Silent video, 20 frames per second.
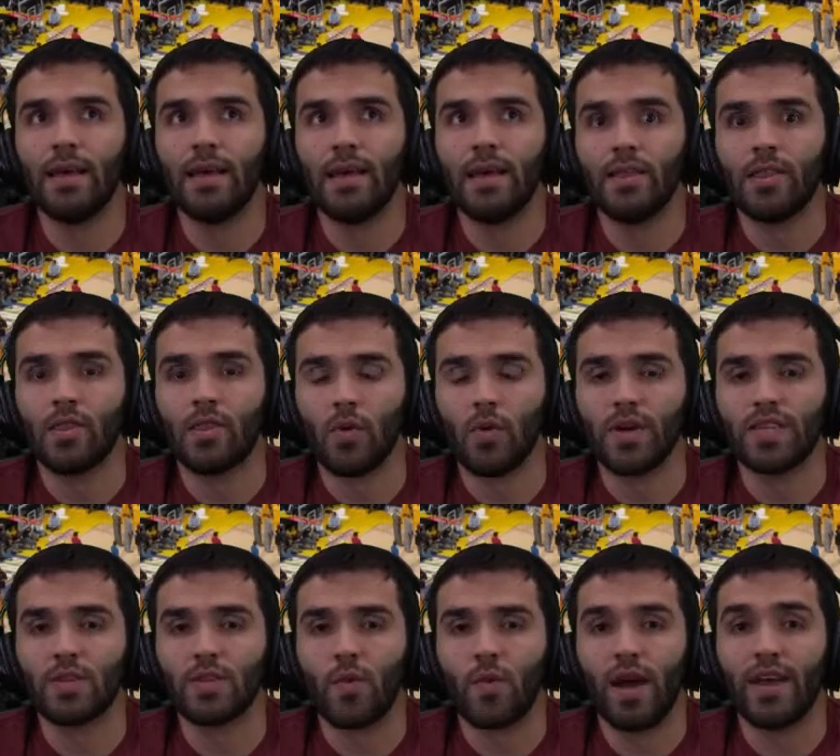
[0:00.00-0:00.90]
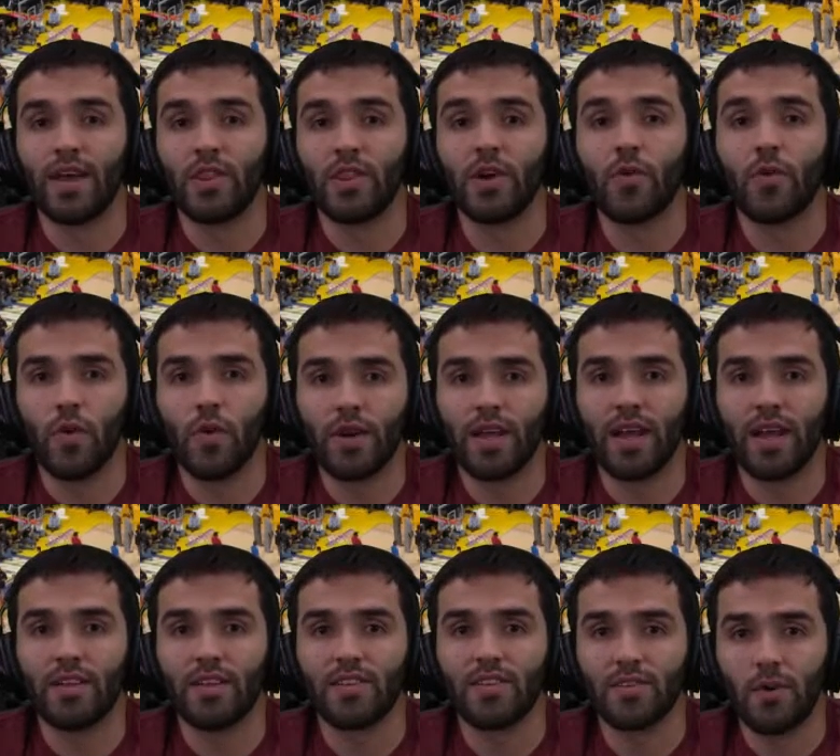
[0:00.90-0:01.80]
the reason why they're working
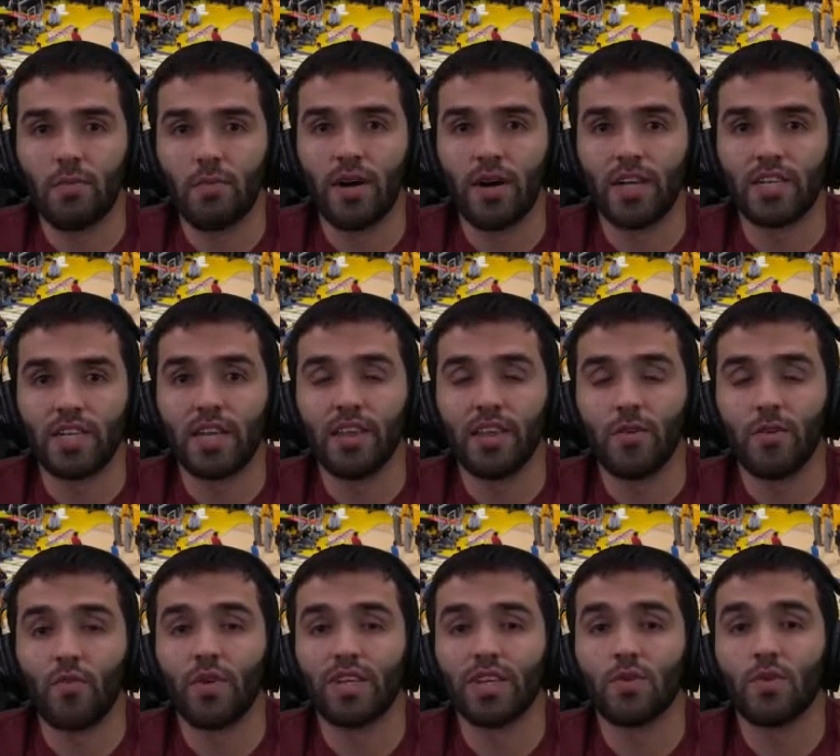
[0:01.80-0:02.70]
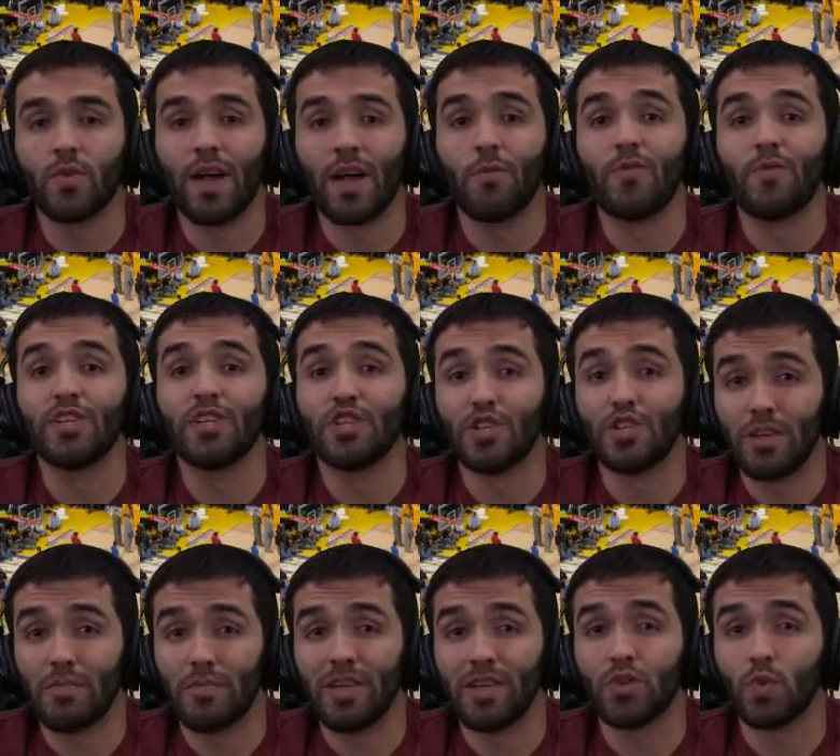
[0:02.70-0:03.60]
out so much and the reason why we
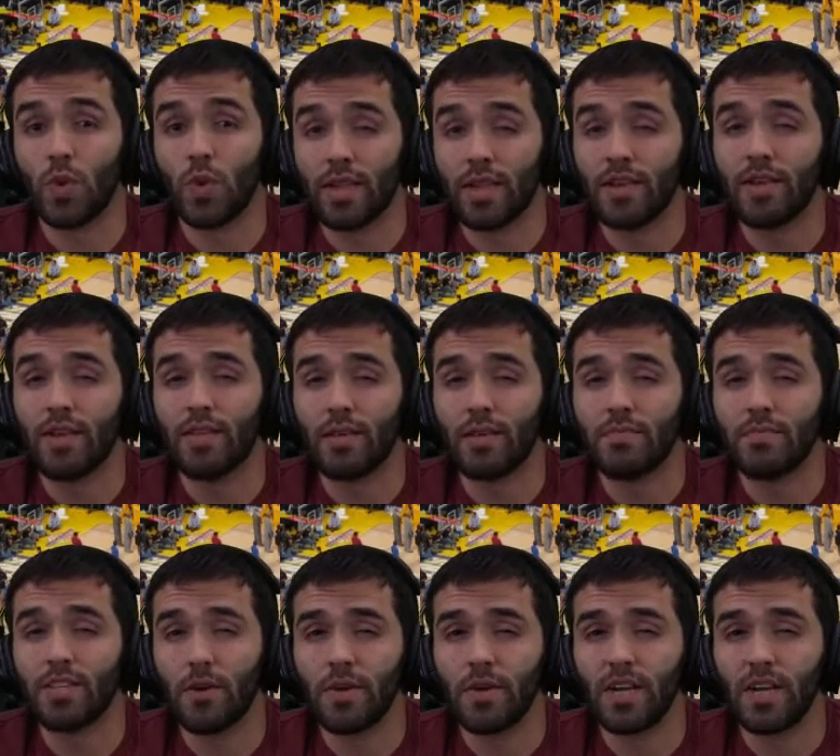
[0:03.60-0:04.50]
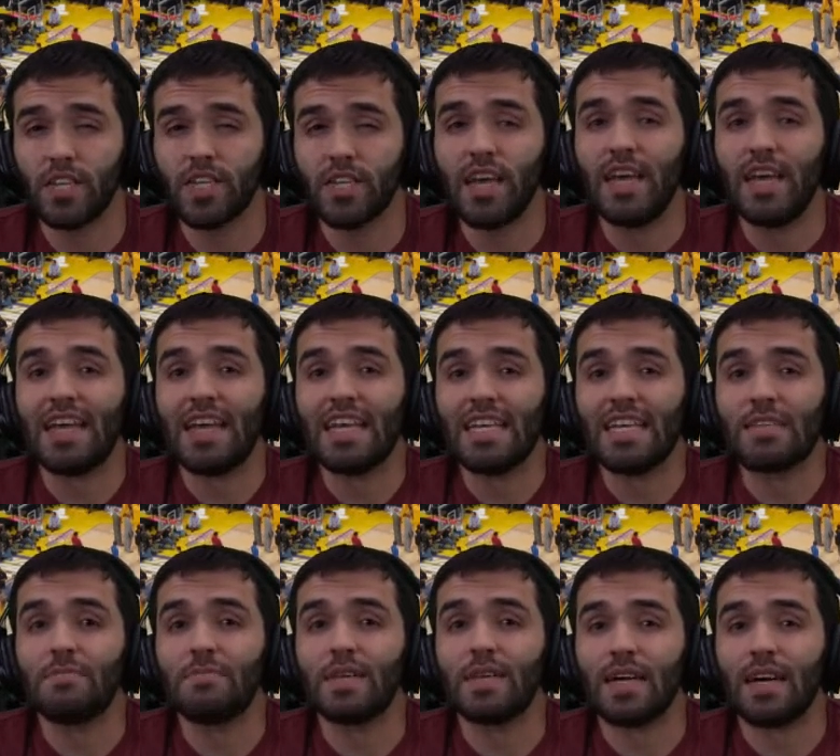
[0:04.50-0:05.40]
shouldn't be dwelling on them so much is
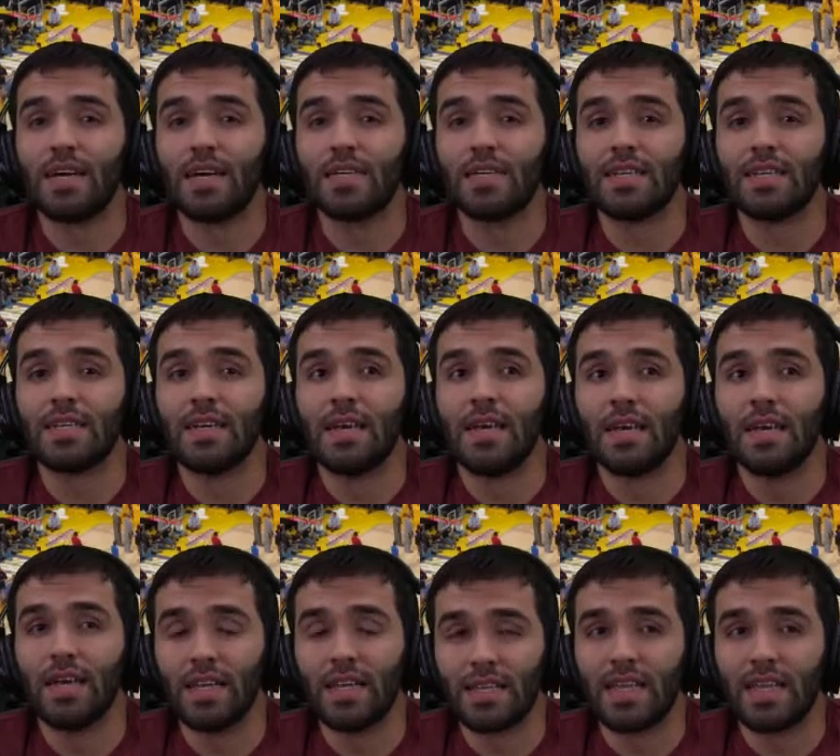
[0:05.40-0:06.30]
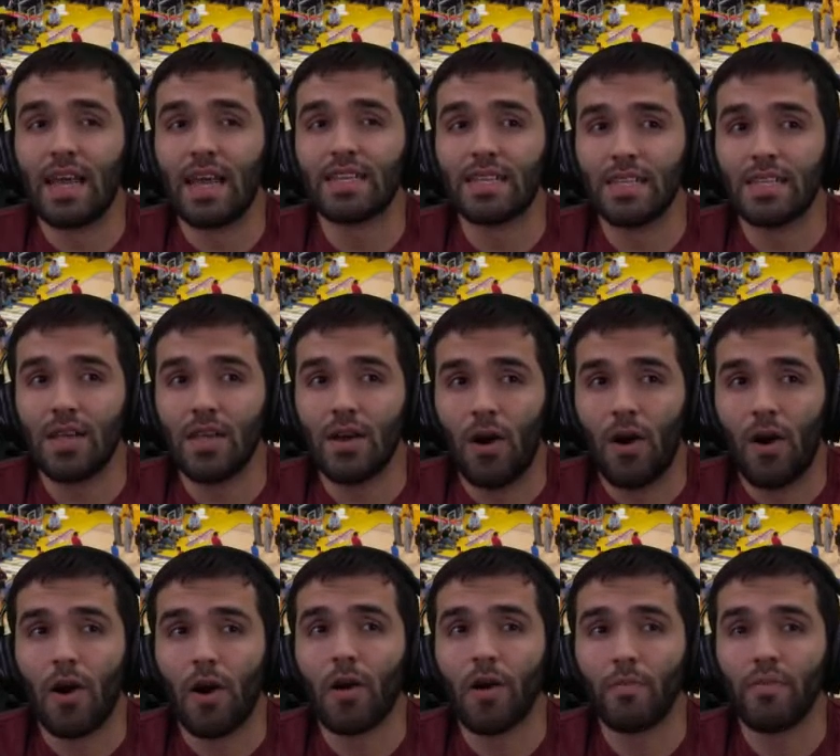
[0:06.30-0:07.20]
because it takes a
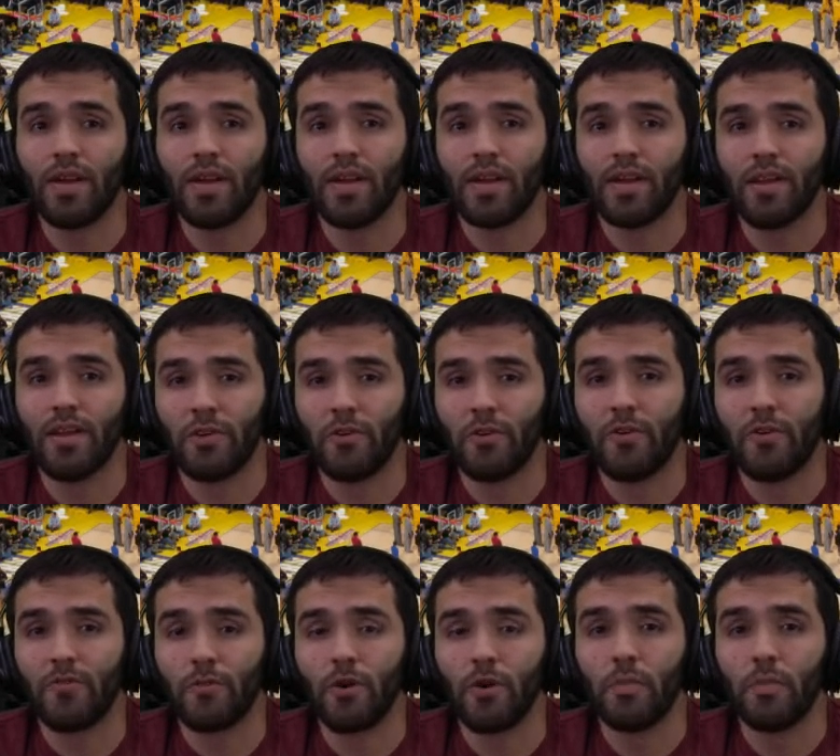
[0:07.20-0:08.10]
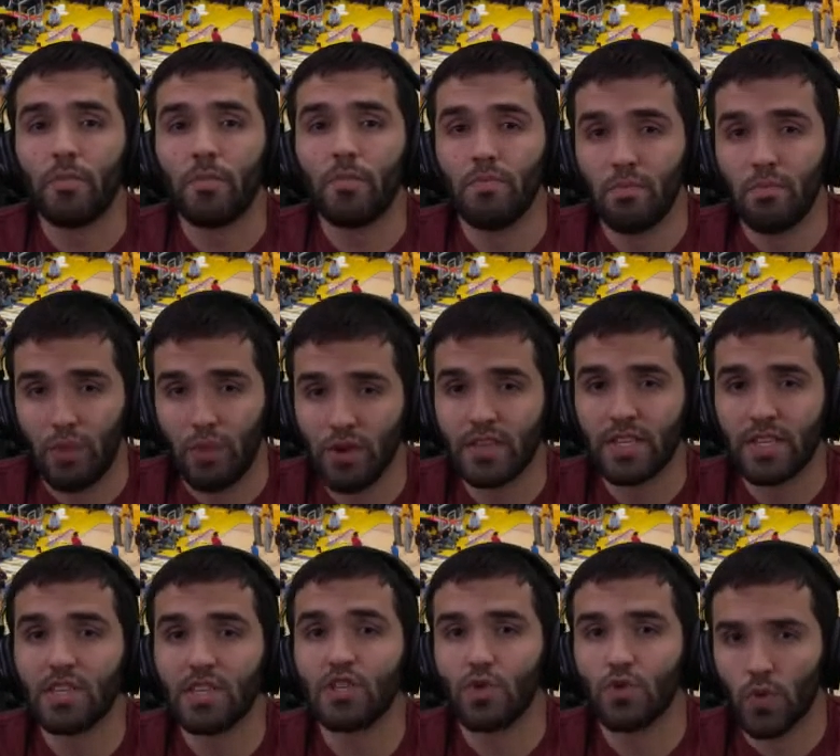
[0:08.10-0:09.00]
heartbreak in order for a
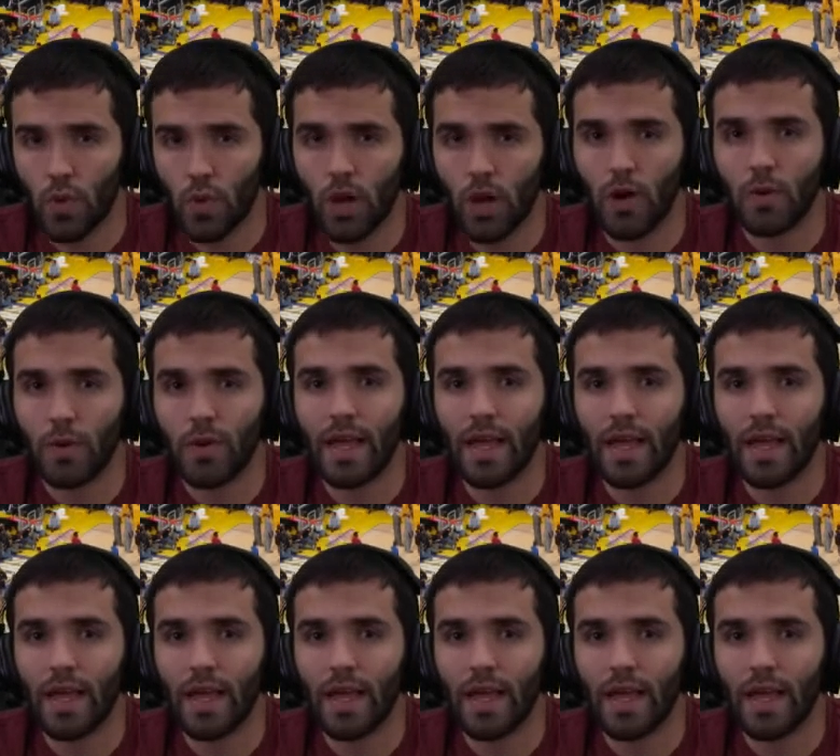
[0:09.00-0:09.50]
person to grow.